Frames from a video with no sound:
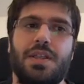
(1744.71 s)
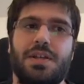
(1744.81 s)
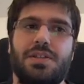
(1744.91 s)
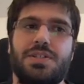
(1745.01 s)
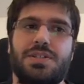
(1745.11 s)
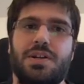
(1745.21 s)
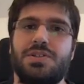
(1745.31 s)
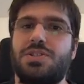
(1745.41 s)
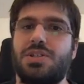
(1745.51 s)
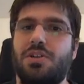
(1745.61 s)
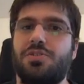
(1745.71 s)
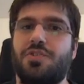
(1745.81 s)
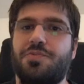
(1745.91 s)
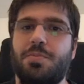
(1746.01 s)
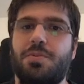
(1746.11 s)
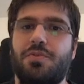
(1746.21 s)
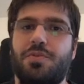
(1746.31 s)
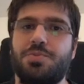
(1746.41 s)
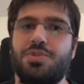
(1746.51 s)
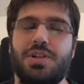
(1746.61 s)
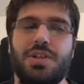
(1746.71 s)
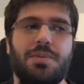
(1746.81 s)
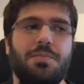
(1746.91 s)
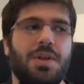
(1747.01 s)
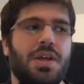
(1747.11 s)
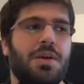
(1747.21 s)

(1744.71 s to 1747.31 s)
that discourages a lot of people from joining them.